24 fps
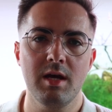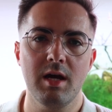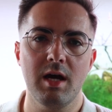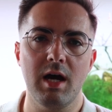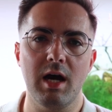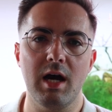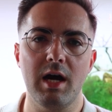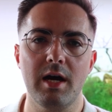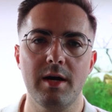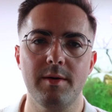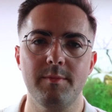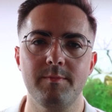
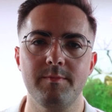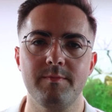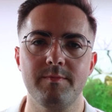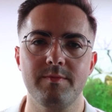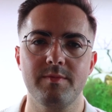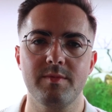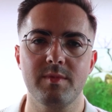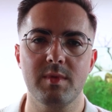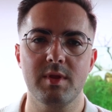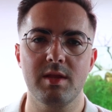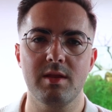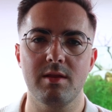
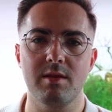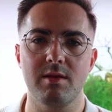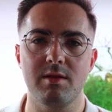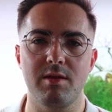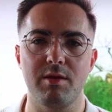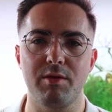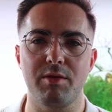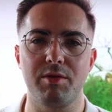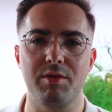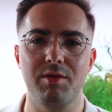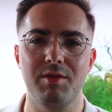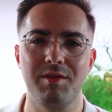
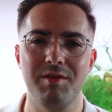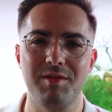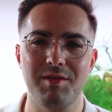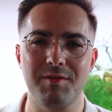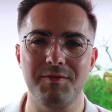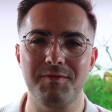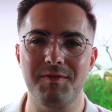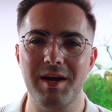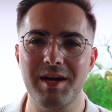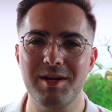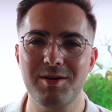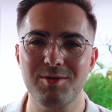
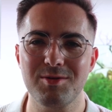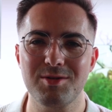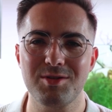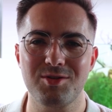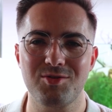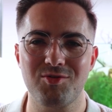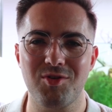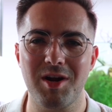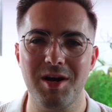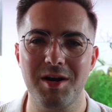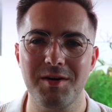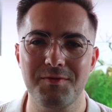The final
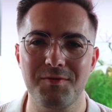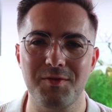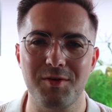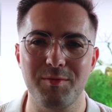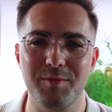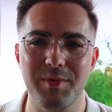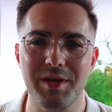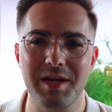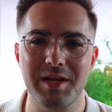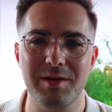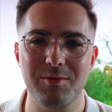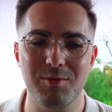straw for
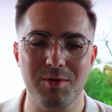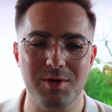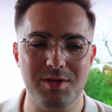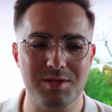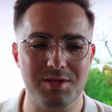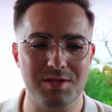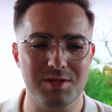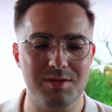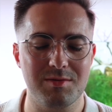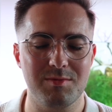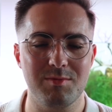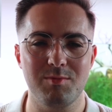me
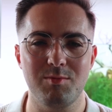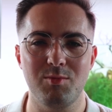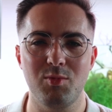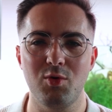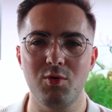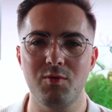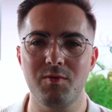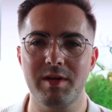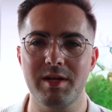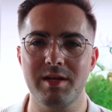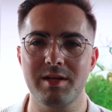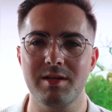was
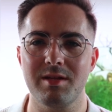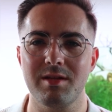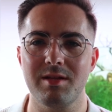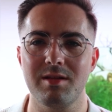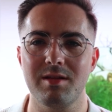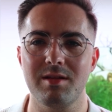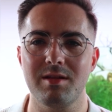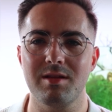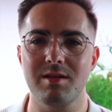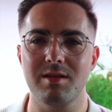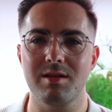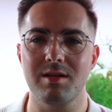moving
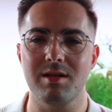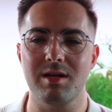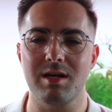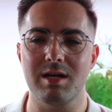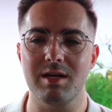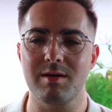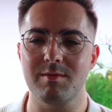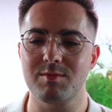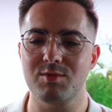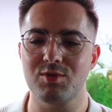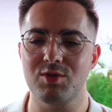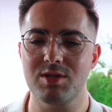
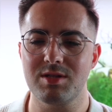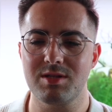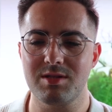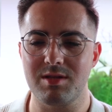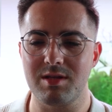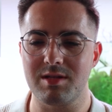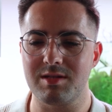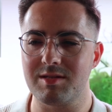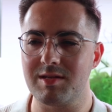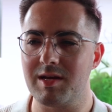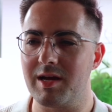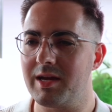just
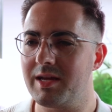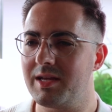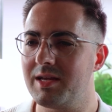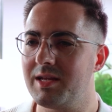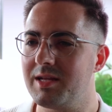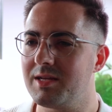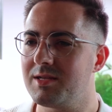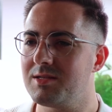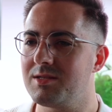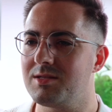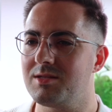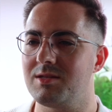the
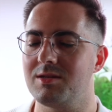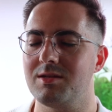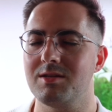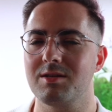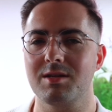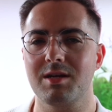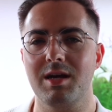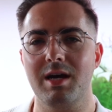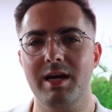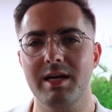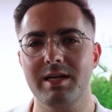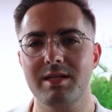tiniest
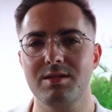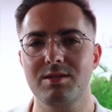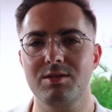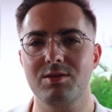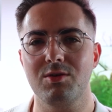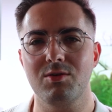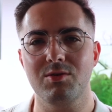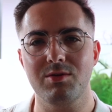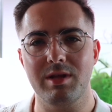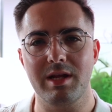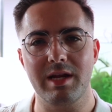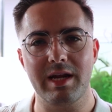Hakkai
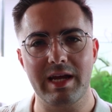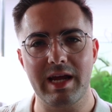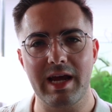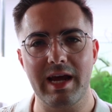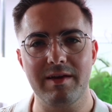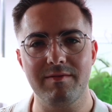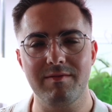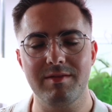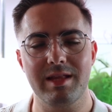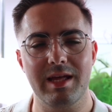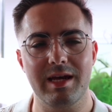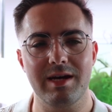stone that I
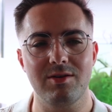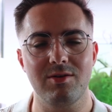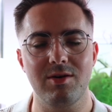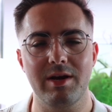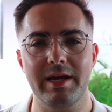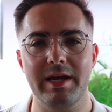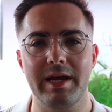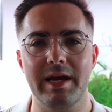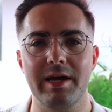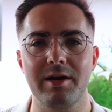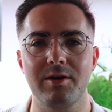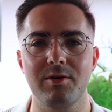have in that
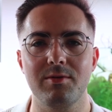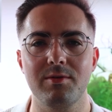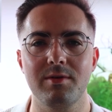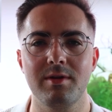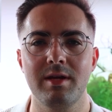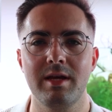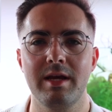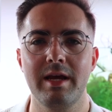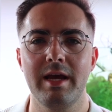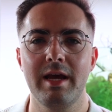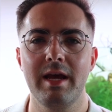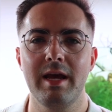layout
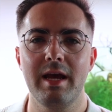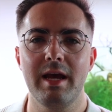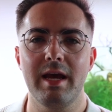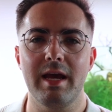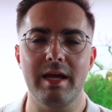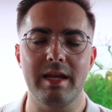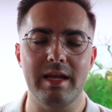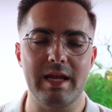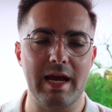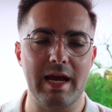and